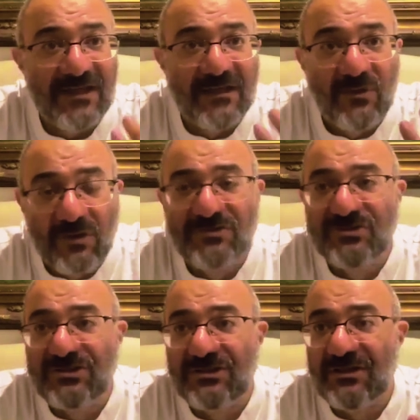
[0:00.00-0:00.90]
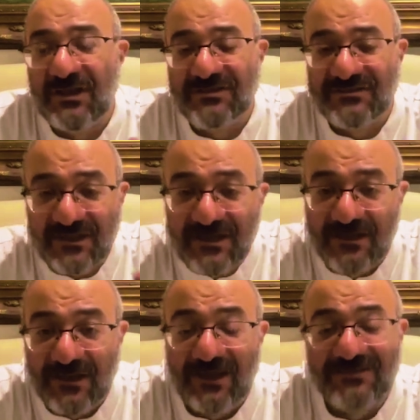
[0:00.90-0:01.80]
psychology is
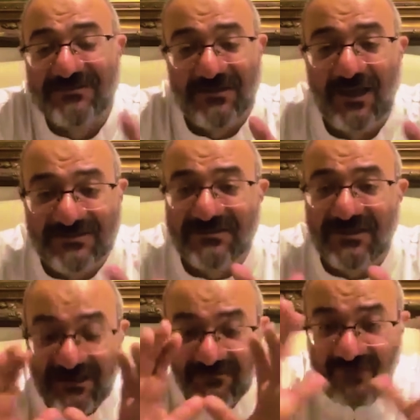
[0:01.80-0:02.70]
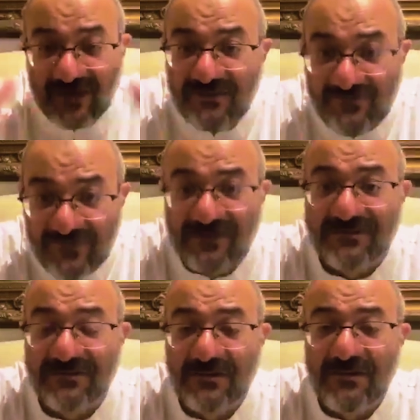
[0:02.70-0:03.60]
real as a defined
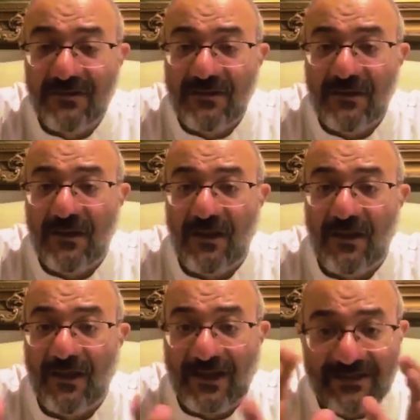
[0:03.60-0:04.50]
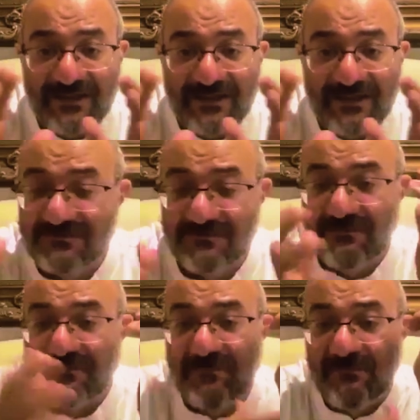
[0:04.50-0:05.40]
field, as
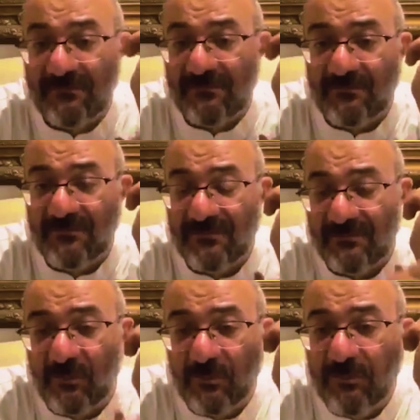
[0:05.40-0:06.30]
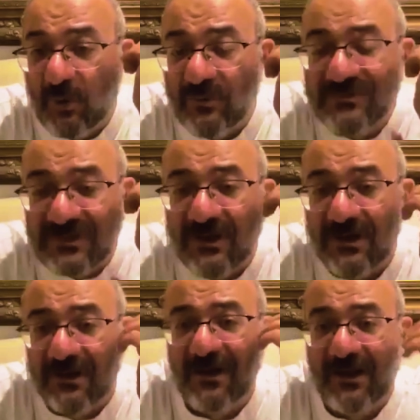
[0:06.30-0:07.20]
bones
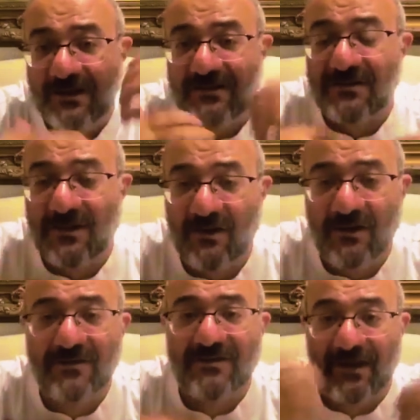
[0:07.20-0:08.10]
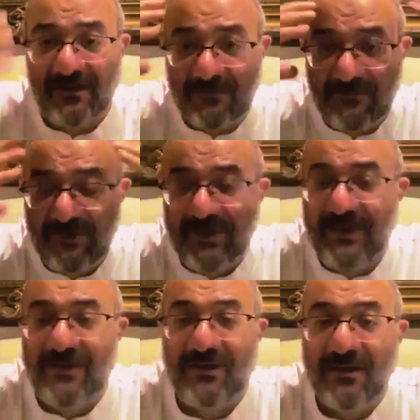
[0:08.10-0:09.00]
are, and heart and
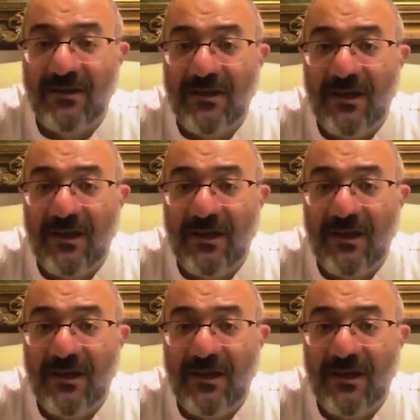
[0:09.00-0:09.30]
brain.